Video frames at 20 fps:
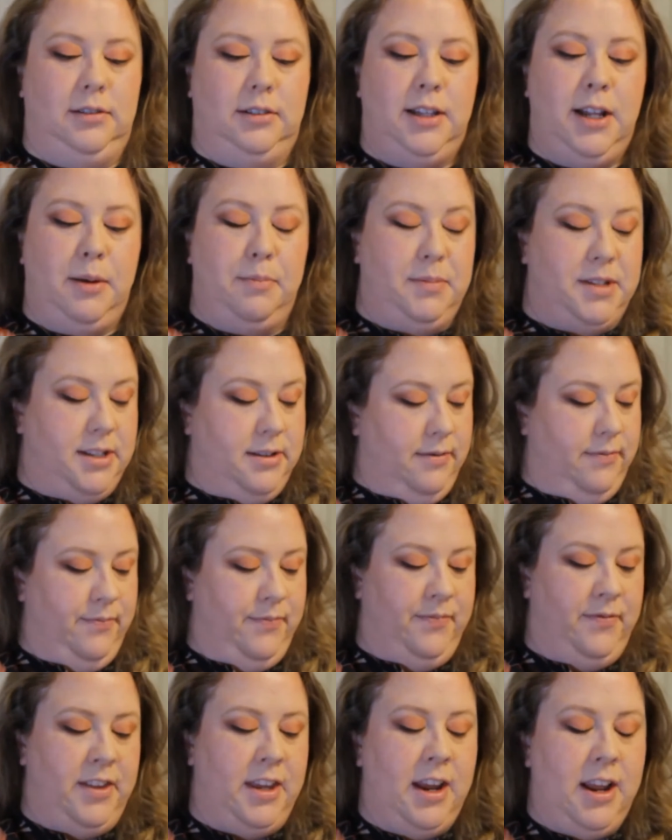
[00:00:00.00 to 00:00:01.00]
lips.
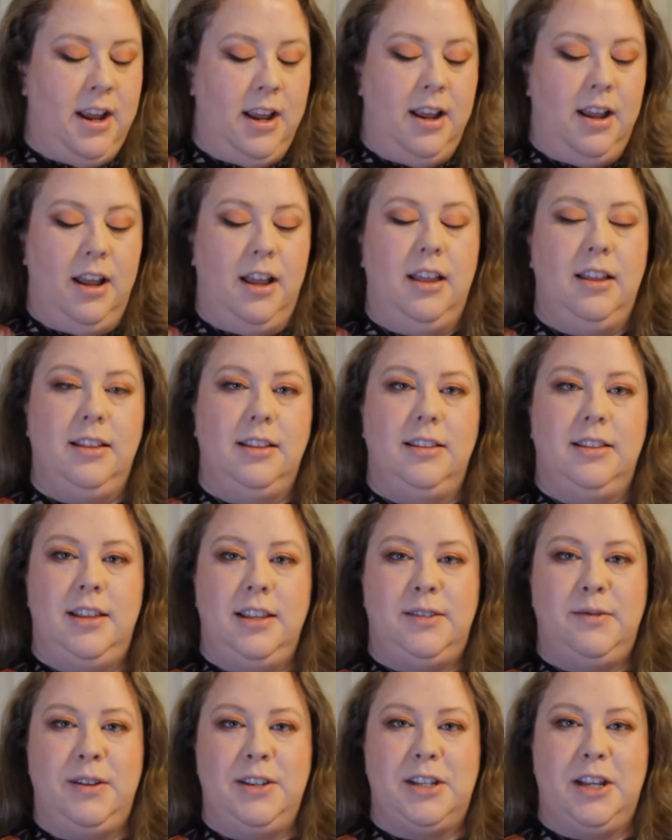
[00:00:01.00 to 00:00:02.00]

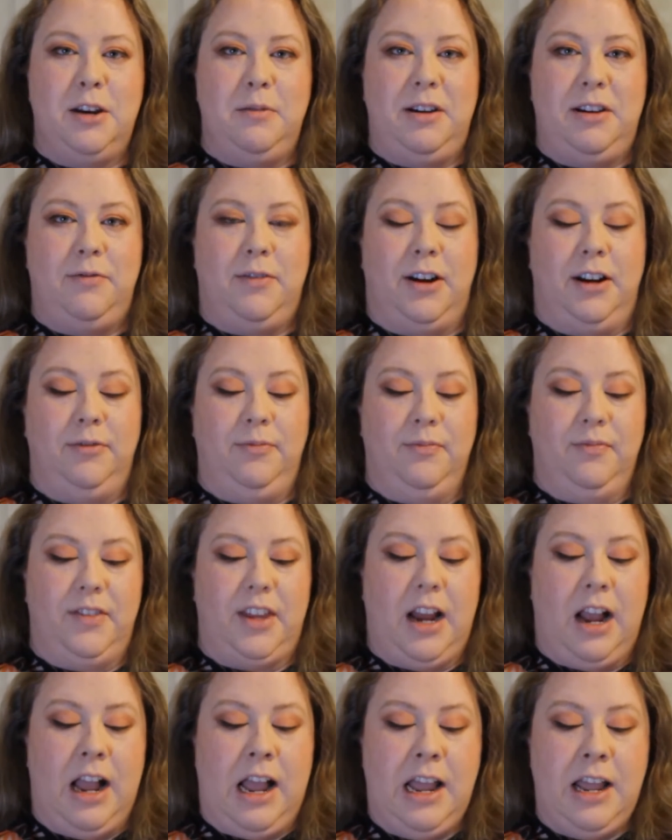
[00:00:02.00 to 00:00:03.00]
This one's going to be fun.
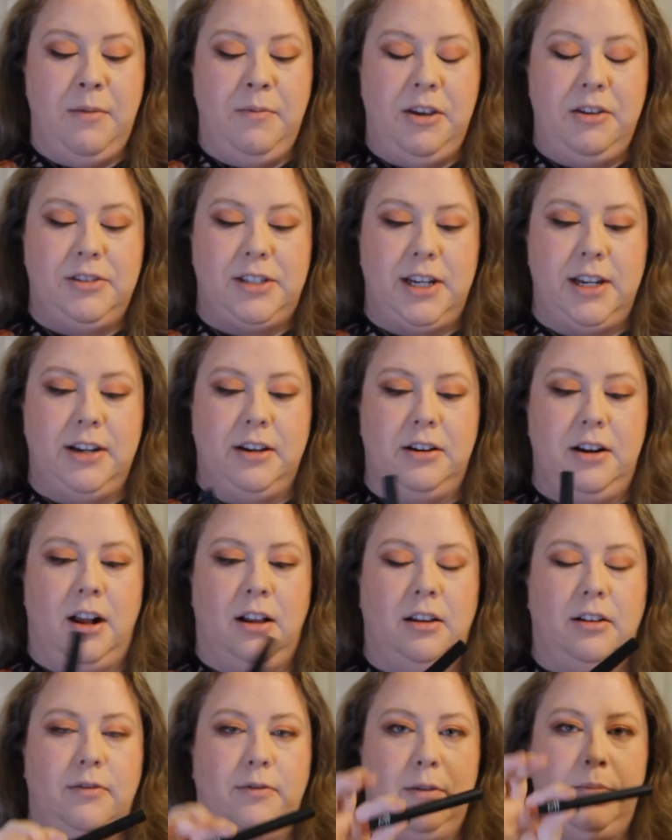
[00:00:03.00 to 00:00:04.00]
I am using a
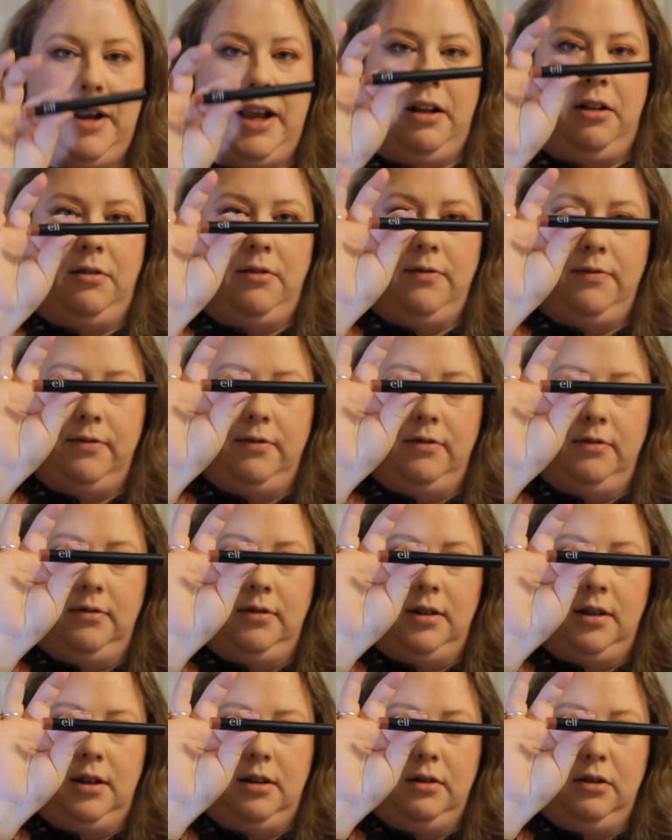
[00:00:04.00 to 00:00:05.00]
color from e.l.f.
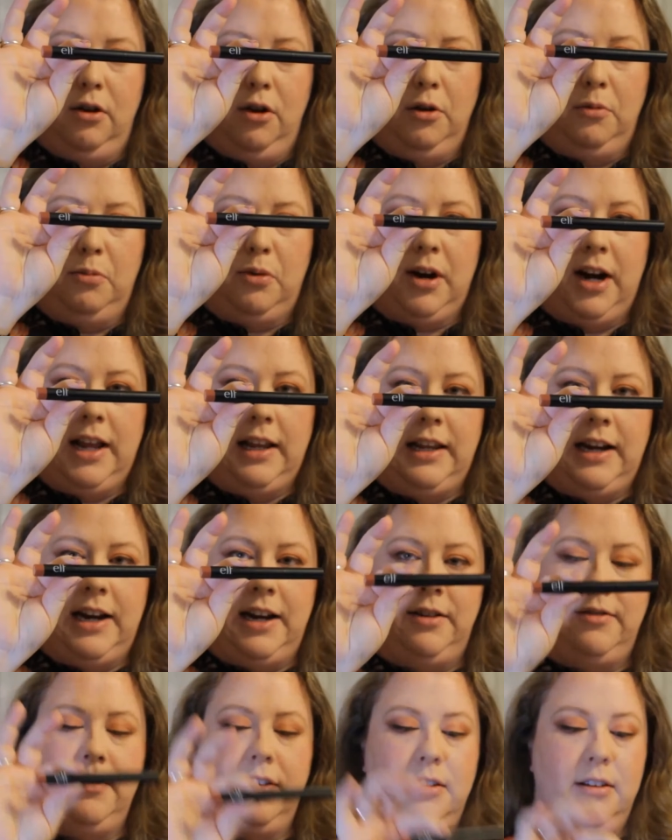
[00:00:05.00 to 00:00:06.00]
called
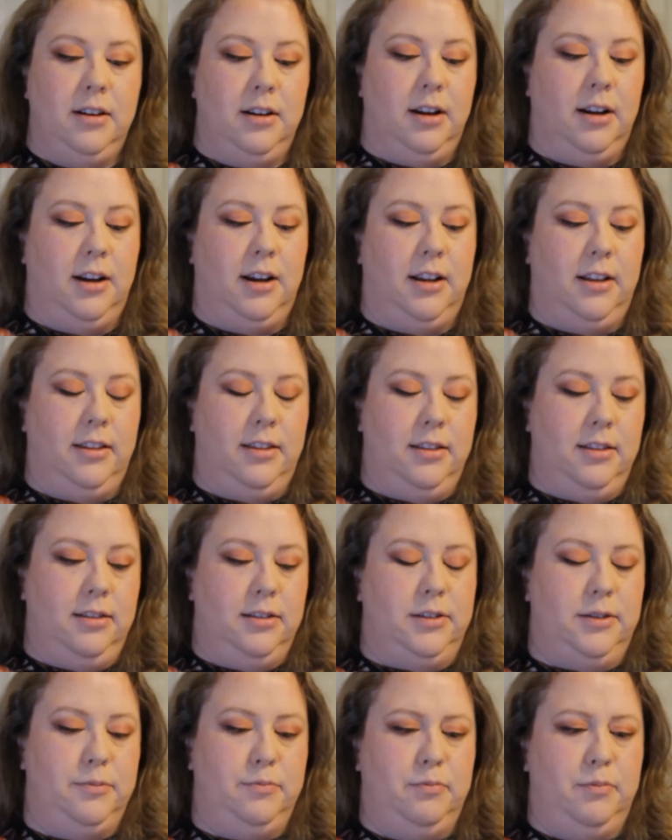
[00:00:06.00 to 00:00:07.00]
Praline.
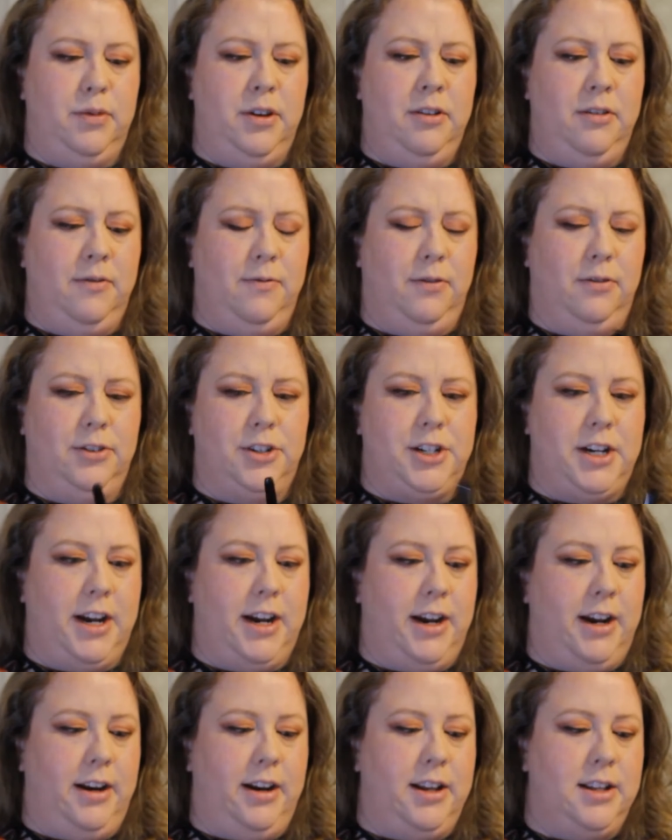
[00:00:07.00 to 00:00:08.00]
Beautiful
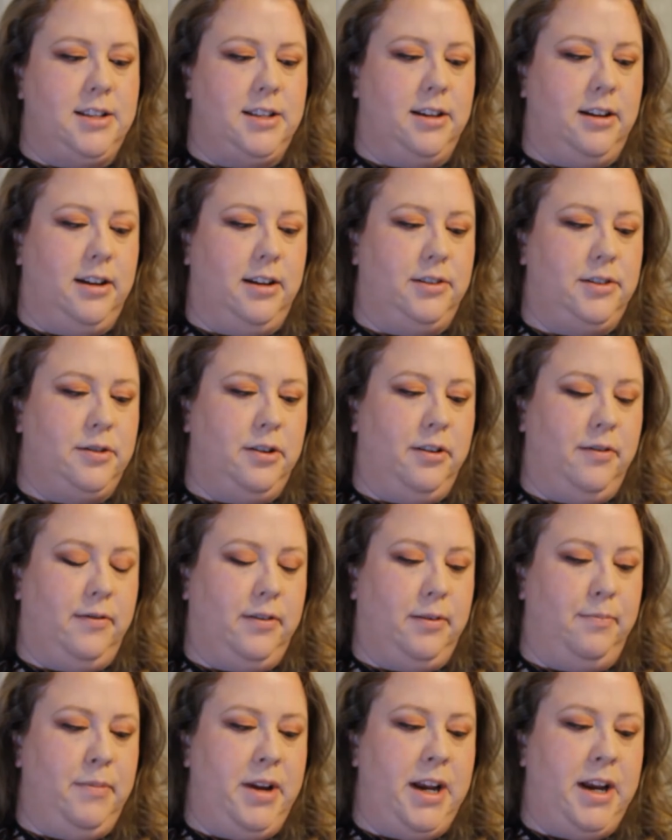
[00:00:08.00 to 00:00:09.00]
shade. It's a sort of
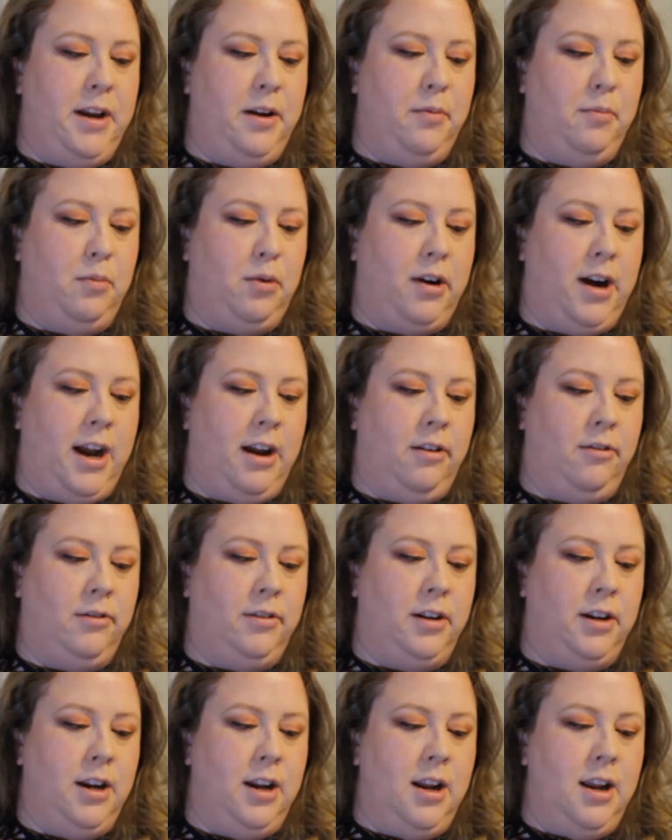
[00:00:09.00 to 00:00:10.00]
a medium
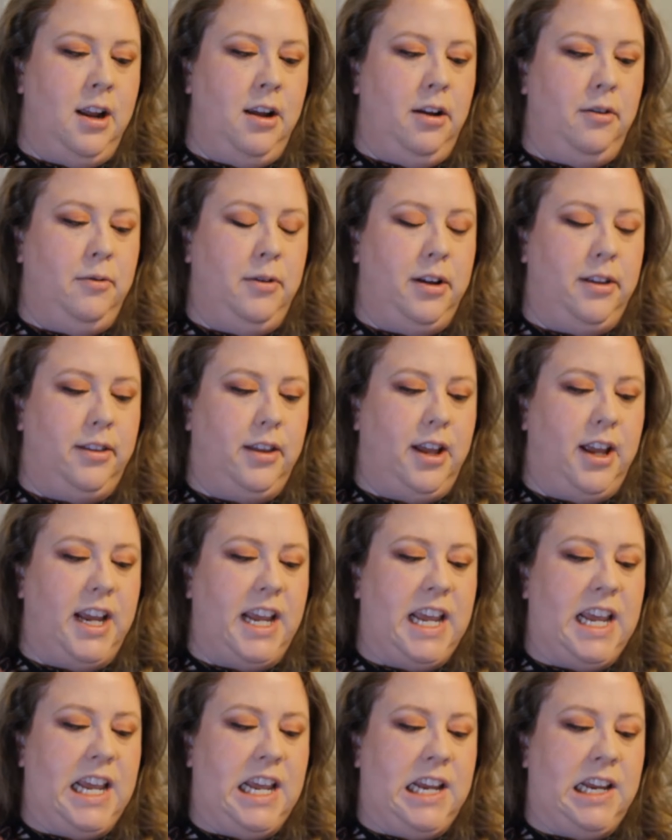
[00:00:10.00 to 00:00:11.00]
brown with a
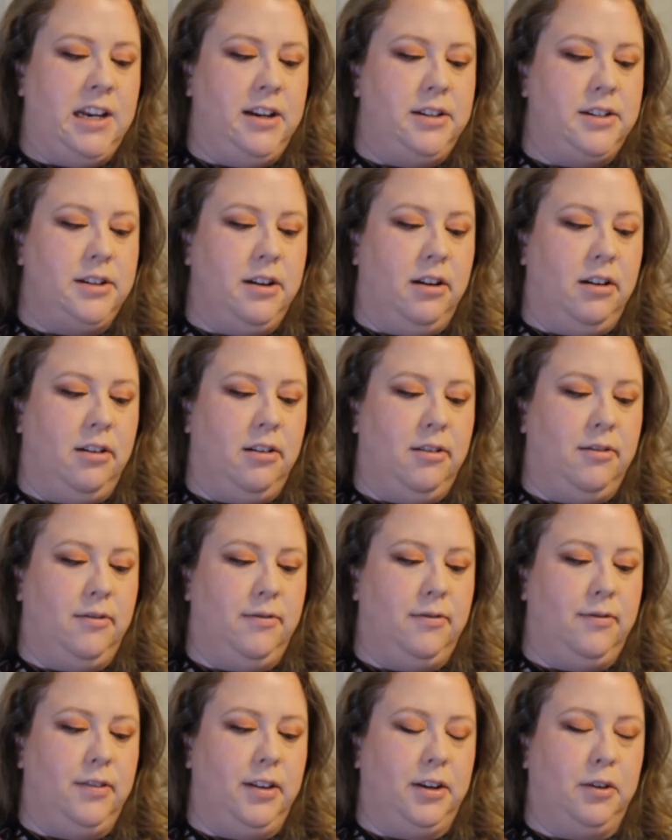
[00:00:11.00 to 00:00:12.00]
hint
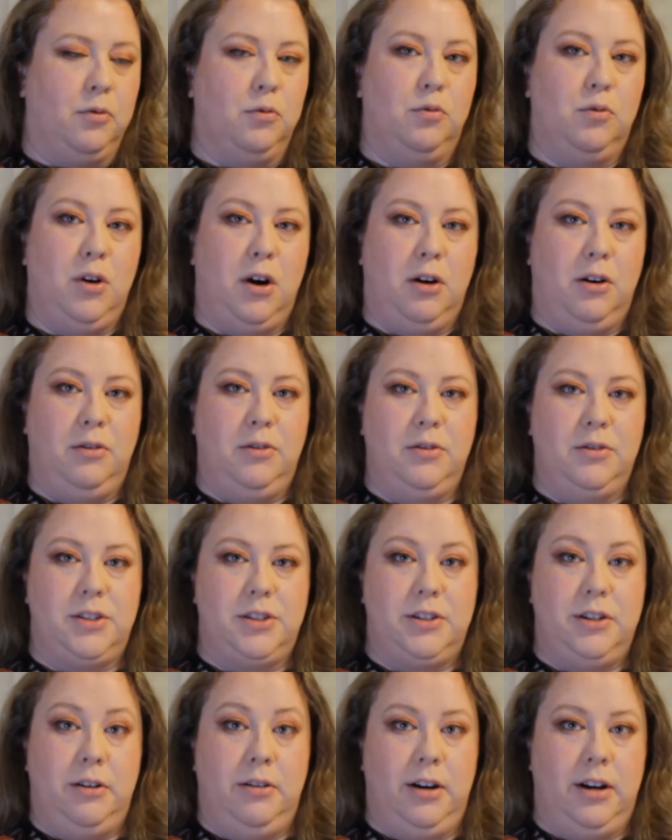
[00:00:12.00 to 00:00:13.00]
of like a
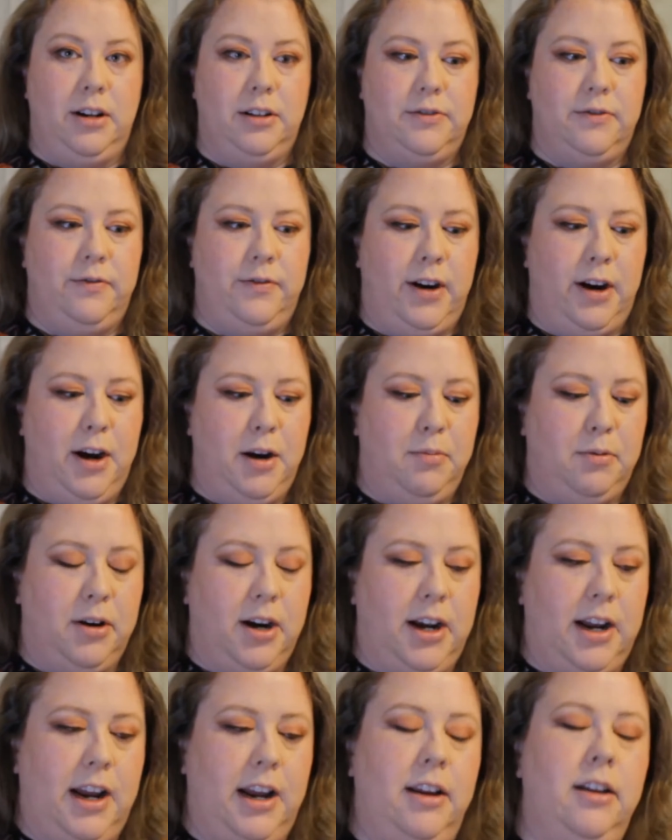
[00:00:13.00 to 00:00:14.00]
rose to it. It's very
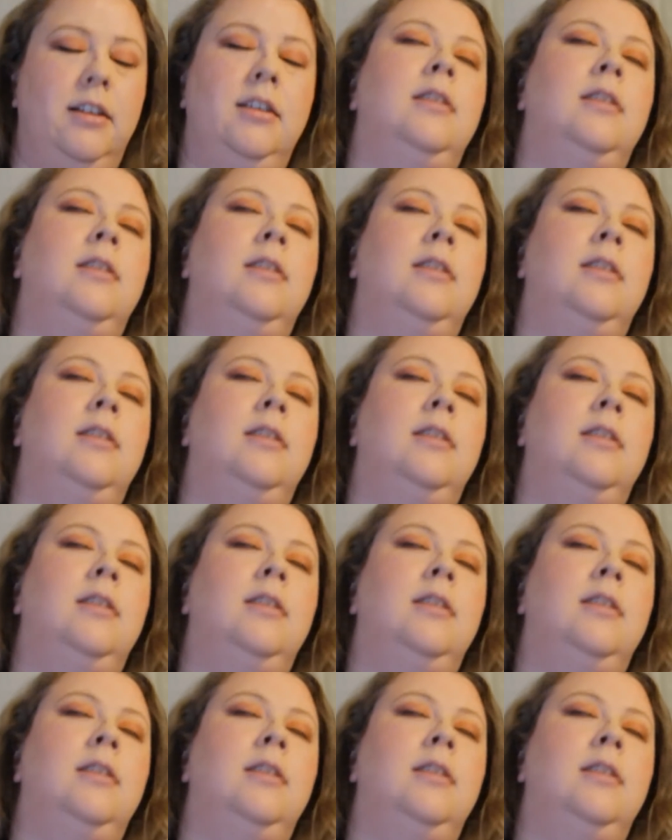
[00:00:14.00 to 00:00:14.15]
pretty,